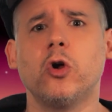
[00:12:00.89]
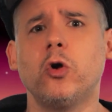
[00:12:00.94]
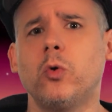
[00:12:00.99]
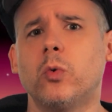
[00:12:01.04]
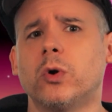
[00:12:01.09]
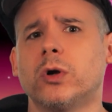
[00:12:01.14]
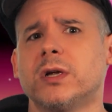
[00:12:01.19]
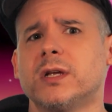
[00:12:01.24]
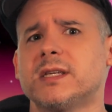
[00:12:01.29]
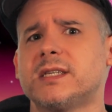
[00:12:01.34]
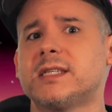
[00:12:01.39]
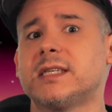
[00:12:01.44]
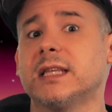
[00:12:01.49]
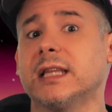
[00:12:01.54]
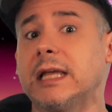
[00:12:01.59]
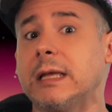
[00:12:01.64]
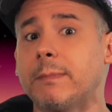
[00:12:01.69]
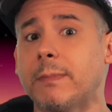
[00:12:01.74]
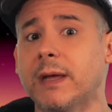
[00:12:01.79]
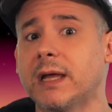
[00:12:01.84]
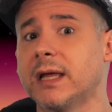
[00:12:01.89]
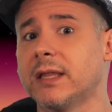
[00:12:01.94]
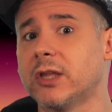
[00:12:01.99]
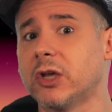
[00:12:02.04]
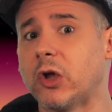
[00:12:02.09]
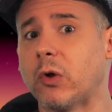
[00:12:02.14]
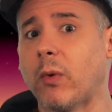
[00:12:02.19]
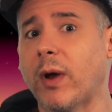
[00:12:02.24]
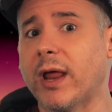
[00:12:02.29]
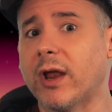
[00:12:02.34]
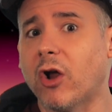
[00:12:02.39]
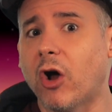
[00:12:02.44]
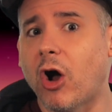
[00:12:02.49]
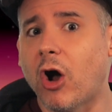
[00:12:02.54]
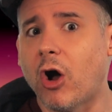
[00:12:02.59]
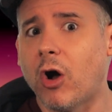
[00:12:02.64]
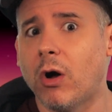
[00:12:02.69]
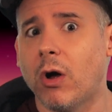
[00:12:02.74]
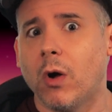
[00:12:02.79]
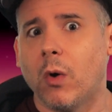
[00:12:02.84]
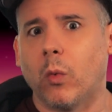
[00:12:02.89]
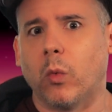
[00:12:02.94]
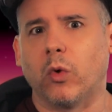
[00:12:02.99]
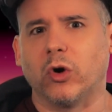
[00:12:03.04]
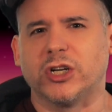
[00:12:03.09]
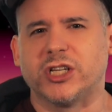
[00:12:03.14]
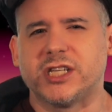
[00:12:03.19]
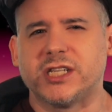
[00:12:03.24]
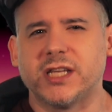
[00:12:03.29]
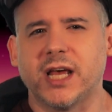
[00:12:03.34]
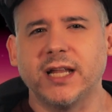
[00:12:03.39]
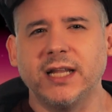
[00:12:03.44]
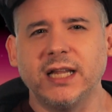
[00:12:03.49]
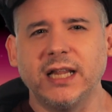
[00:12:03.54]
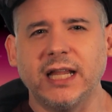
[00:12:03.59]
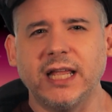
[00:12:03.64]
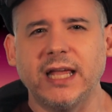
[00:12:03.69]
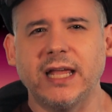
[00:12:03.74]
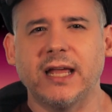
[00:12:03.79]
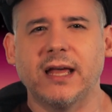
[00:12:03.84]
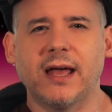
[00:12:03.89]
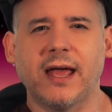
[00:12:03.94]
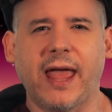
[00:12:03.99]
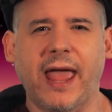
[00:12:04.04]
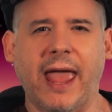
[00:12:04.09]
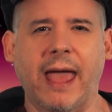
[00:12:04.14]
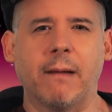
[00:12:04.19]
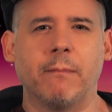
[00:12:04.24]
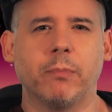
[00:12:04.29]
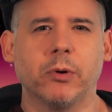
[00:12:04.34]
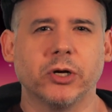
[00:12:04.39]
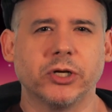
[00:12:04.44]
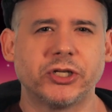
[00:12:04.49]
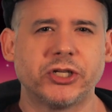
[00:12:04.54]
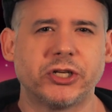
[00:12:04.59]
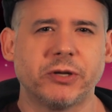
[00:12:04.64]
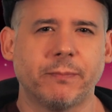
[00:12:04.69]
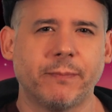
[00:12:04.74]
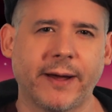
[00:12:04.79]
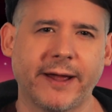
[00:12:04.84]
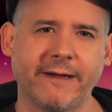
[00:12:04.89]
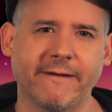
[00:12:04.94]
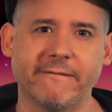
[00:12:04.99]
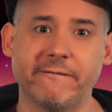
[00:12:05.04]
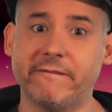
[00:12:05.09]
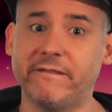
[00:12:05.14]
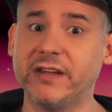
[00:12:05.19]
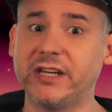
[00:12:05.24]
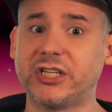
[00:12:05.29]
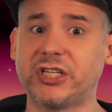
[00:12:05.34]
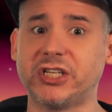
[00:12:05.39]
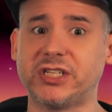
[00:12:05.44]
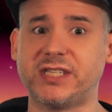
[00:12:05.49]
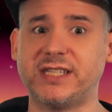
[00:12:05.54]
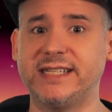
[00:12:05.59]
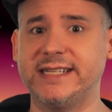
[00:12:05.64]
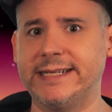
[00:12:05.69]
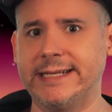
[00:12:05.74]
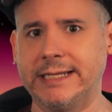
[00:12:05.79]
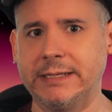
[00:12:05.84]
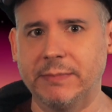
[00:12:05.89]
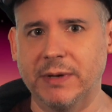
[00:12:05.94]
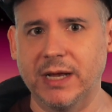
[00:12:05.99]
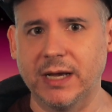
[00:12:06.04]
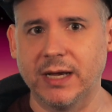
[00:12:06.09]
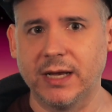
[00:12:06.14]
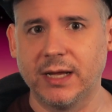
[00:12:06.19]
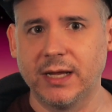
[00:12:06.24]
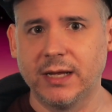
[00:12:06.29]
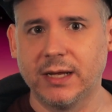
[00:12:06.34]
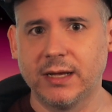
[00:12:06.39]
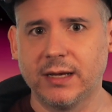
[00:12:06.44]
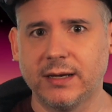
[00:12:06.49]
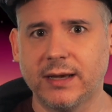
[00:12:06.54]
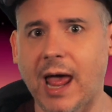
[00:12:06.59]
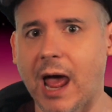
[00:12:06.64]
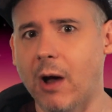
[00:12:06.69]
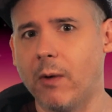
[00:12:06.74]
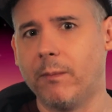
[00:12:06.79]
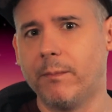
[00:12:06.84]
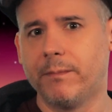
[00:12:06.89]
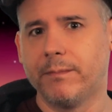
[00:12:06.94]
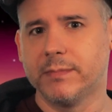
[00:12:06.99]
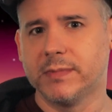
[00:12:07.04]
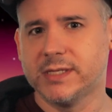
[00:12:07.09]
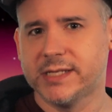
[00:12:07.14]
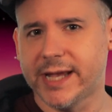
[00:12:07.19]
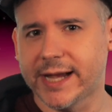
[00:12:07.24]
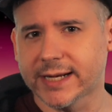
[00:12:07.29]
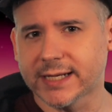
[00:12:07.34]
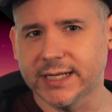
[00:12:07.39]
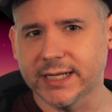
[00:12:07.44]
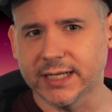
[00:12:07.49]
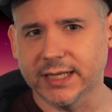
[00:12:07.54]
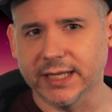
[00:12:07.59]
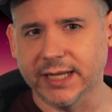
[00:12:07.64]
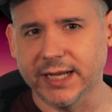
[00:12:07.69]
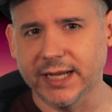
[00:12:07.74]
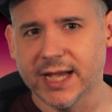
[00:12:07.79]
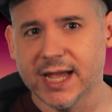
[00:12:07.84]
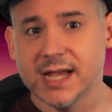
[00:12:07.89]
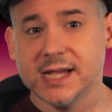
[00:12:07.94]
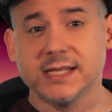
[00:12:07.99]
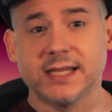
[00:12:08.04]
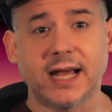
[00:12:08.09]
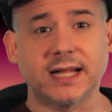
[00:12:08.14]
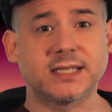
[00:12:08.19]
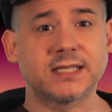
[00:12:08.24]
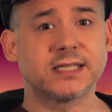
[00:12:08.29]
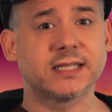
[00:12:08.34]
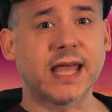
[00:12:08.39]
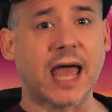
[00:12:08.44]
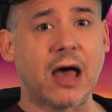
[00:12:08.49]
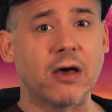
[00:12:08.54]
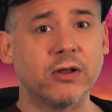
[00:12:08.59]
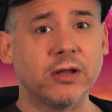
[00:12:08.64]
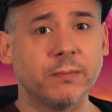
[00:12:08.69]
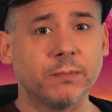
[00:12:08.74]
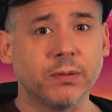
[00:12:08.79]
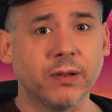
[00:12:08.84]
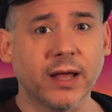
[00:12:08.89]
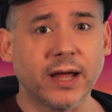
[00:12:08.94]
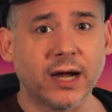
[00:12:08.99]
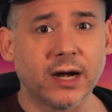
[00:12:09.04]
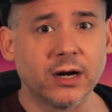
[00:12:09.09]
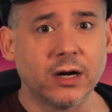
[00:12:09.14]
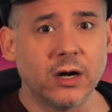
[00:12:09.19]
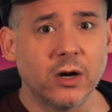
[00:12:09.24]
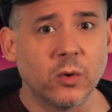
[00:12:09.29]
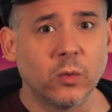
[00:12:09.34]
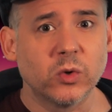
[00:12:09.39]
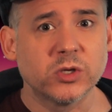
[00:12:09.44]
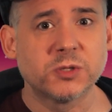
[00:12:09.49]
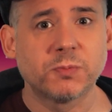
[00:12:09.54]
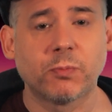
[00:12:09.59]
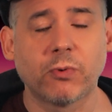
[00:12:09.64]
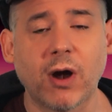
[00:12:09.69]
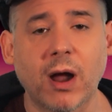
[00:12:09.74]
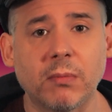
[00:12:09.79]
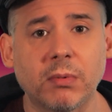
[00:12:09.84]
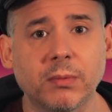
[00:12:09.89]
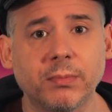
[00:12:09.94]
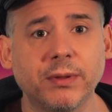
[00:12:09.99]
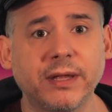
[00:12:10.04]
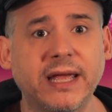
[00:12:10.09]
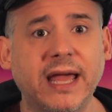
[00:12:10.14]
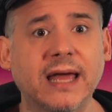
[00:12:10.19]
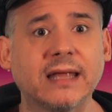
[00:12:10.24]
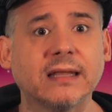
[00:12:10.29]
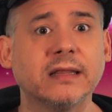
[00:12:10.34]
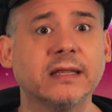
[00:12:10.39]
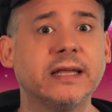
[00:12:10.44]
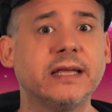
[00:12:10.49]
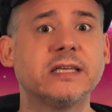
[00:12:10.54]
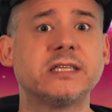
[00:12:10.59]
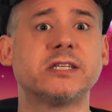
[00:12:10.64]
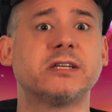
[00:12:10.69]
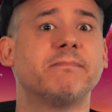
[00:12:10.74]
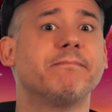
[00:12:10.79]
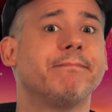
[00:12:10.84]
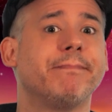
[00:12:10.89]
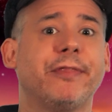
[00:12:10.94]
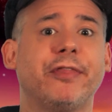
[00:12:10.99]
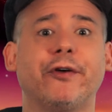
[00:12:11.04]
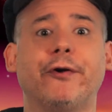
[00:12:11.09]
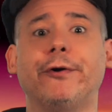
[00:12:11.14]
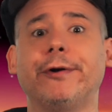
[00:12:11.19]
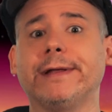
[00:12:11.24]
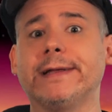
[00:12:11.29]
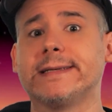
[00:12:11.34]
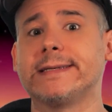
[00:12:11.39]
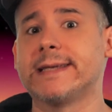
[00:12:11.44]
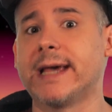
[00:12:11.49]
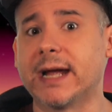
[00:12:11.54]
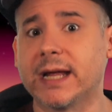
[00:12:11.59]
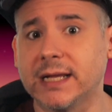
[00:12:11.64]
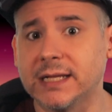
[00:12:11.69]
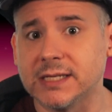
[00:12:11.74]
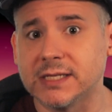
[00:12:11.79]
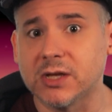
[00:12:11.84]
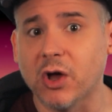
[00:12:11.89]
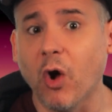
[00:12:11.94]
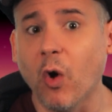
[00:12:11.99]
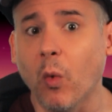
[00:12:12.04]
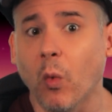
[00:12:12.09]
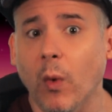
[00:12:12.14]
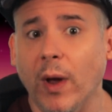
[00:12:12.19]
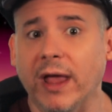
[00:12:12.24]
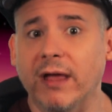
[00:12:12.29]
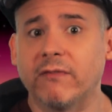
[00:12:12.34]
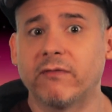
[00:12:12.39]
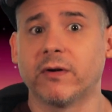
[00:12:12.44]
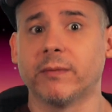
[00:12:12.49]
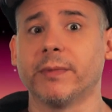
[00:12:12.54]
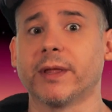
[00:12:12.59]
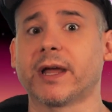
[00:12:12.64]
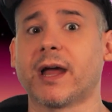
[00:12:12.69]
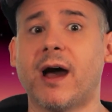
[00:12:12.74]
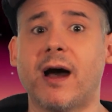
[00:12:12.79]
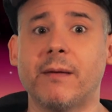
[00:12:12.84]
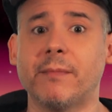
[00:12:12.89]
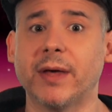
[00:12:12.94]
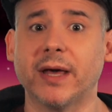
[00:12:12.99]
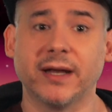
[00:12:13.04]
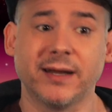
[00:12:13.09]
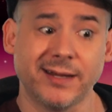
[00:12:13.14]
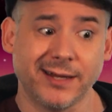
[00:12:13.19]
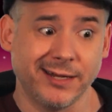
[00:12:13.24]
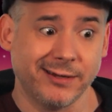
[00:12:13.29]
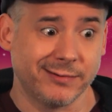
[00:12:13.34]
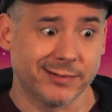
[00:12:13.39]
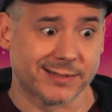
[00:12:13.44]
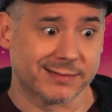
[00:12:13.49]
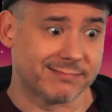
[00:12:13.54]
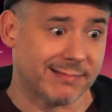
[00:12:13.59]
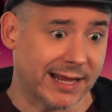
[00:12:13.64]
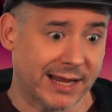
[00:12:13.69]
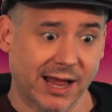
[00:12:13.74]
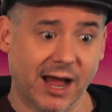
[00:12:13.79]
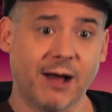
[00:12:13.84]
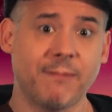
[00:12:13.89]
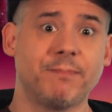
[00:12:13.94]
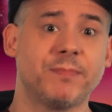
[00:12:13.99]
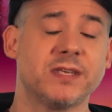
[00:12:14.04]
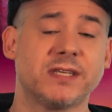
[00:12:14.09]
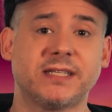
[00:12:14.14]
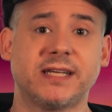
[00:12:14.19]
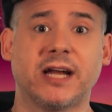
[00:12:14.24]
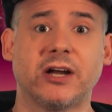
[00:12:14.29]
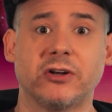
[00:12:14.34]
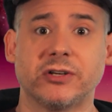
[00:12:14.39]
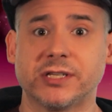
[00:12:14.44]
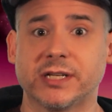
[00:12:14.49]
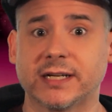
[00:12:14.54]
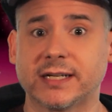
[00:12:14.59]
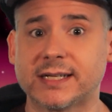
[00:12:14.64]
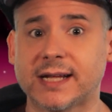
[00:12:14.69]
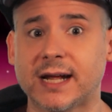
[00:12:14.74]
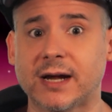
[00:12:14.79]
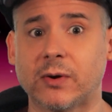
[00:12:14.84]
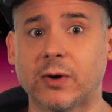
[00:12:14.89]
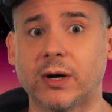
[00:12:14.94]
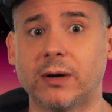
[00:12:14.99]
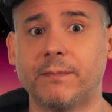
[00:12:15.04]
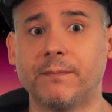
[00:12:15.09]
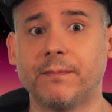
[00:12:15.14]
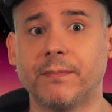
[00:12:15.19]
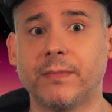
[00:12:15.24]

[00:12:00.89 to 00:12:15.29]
who were sleeping in the Great Hall were suddenly ambushed by a vicious demon. Now, technically, that scouting player was probably at least 30 seconds away from the combat. He was like up the stairs in a tower.